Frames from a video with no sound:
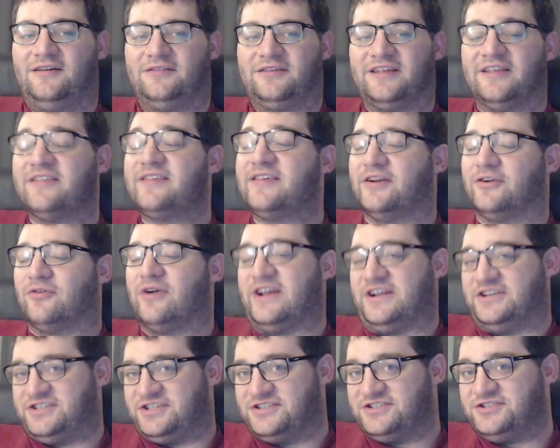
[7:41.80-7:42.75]

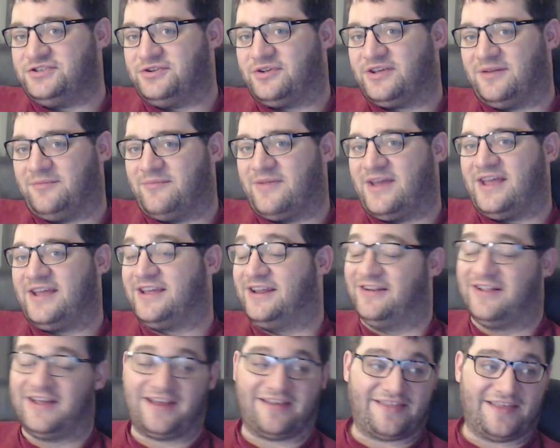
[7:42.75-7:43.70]
considerations you can make. And
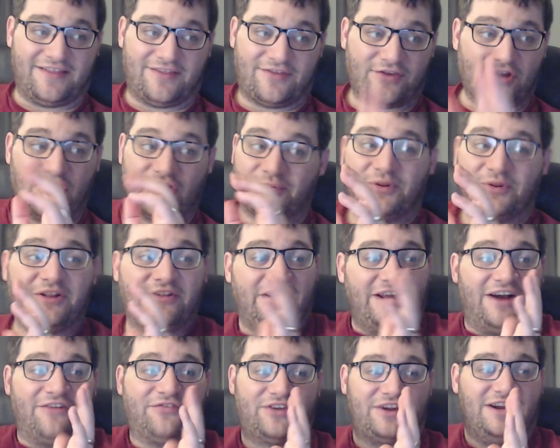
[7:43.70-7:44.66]
like I said, it's all completely
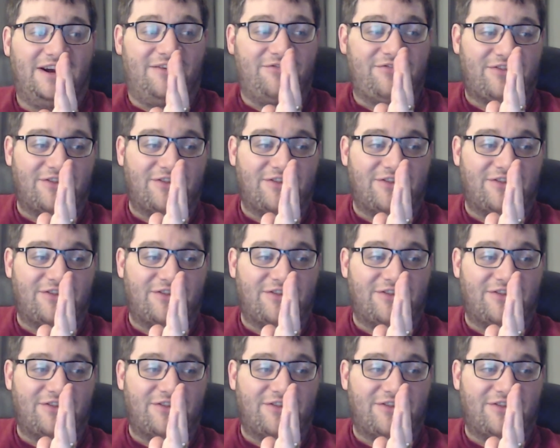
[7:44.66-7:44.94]
off the cuff,